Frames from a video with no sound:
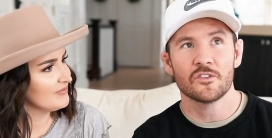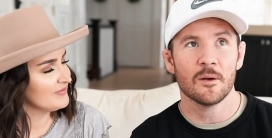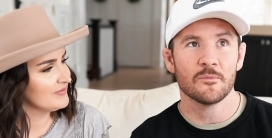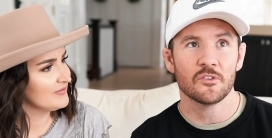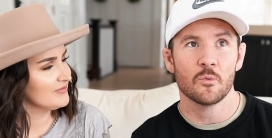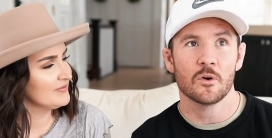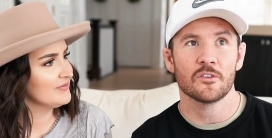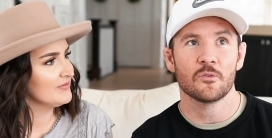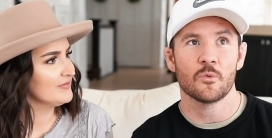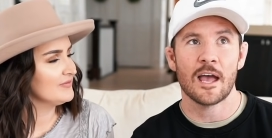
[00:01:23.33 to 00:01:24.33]
Speaker 1: comes to
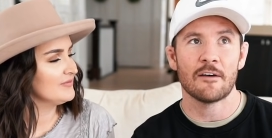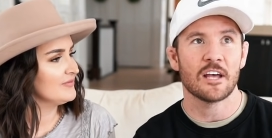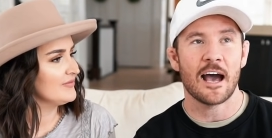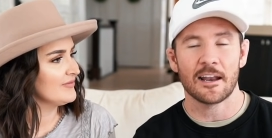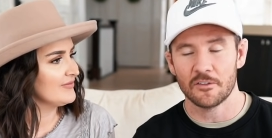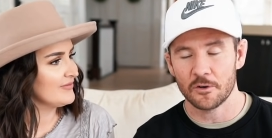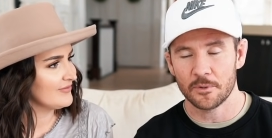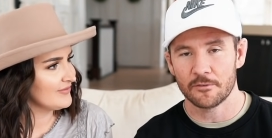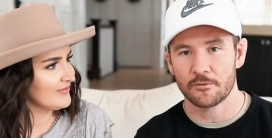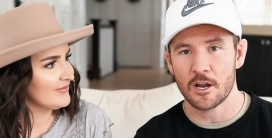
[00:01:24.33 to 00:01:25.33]
worst, we have to add a little
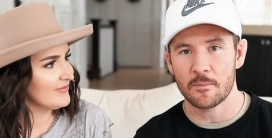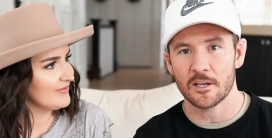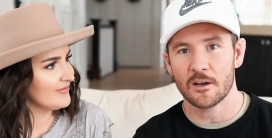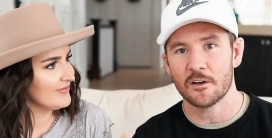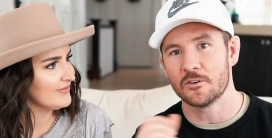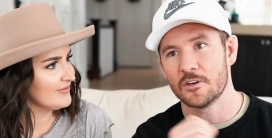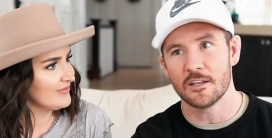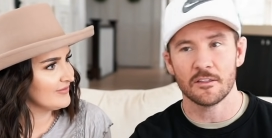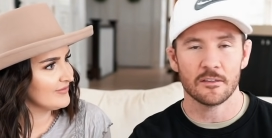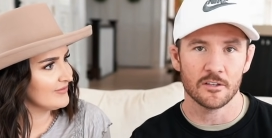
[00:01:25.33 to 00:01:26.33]
bit of framing
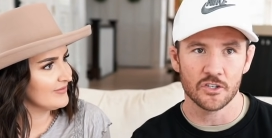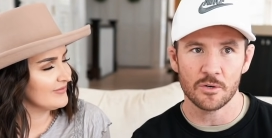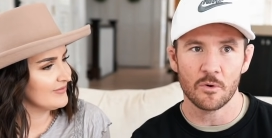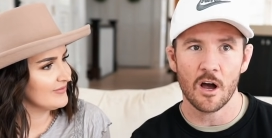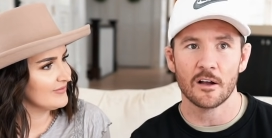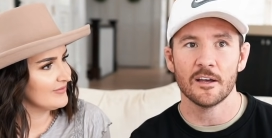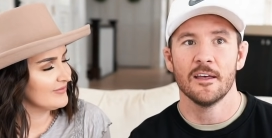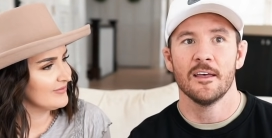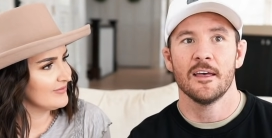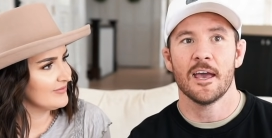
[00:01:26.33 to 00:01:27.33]
underneath the sheetrock
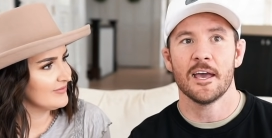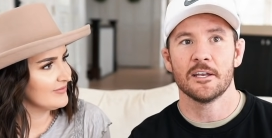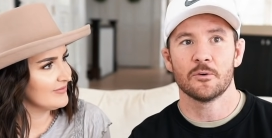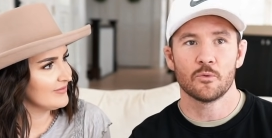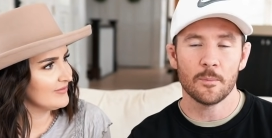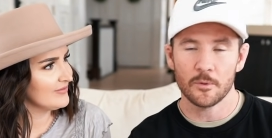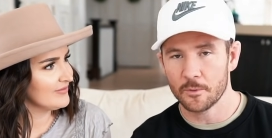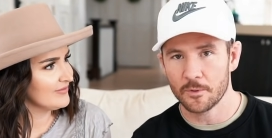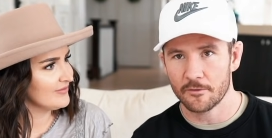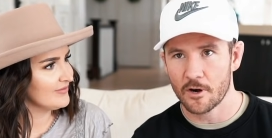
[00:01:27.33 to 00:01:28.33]
and rip a
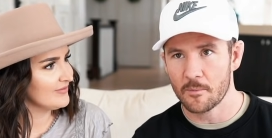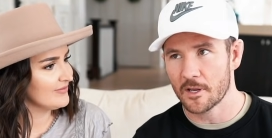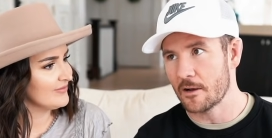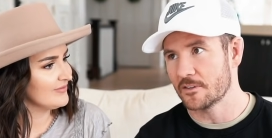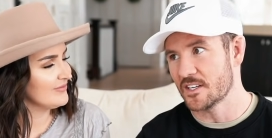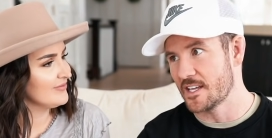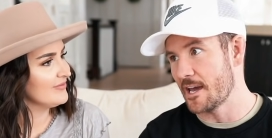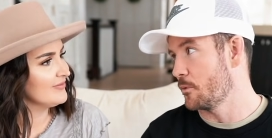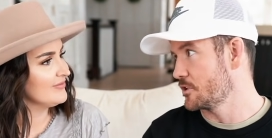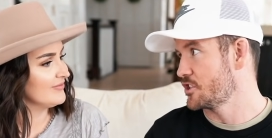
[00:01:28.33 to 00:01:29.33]
little bit of framing out to
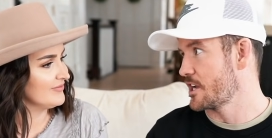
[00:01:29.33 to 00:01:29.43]
get what she